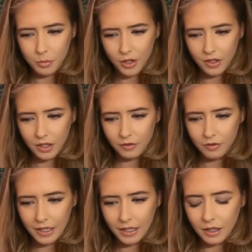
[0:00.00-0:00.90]
brave
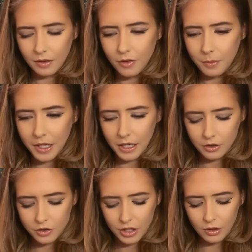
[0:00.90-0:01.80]
enough, like, from that
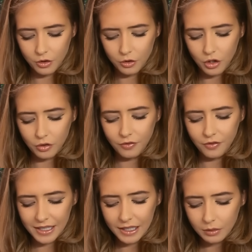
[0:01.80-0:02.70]
energy, or they're not
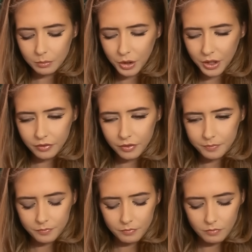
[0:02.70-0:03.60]
feeling brave,
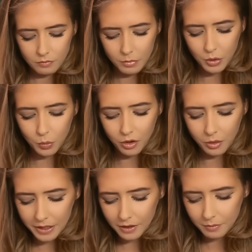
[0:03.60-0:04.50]
but they want to be.